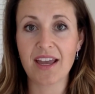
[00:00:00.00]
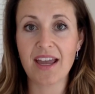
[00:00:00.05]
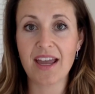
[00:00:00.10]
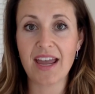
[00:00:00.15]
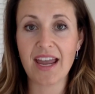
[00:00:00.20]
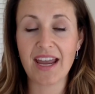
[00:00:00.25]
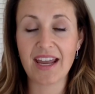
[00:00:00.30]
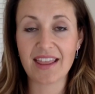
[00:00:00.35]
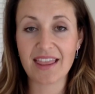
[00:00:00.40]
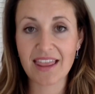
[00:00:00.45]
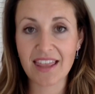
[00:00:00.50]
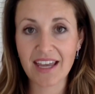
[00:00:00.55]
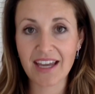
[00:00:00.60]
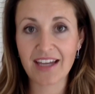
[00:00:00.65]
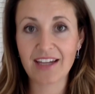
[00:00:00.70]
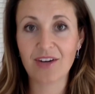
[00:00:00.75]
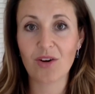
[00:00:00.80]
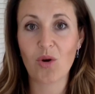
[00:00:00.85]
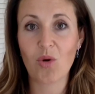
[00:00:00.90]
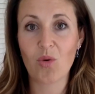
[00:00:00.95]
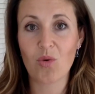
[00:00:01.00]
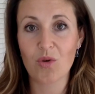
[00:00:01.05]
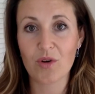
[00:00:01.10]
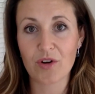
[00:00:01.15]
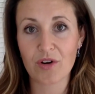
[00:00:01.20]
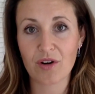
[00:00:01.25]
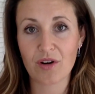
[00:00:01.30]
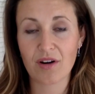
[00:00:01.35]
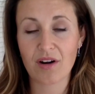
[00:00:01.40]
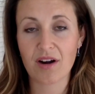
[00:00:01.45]
and then
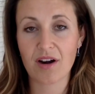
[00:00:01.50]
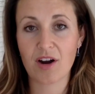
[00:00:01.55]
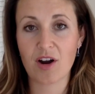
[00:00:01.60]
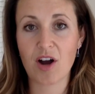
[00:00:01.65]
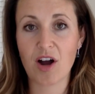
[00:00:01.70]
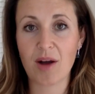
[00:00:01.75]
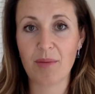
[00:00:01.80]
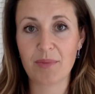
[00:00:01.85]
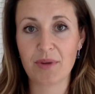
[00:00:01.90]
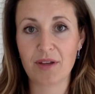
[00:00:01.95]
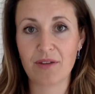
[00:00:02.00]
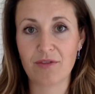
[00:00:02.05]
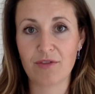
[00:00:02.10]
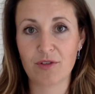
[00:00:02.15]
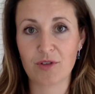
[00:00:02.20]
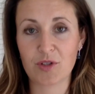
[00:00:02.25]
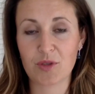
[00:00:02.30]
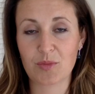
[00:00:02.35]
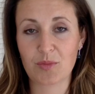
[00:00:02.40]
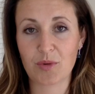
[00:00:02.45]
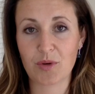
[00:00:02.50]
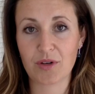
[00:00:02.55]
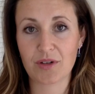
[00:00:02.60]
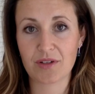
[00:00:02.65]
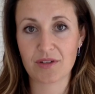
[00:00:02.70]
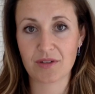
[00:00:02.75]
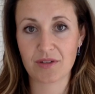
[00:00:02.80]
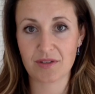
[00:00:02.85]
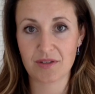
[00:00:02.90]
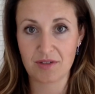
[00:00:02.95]
order a copy of those
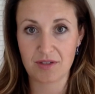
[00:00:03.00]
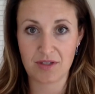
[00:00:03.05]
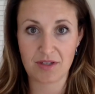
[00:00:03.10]
books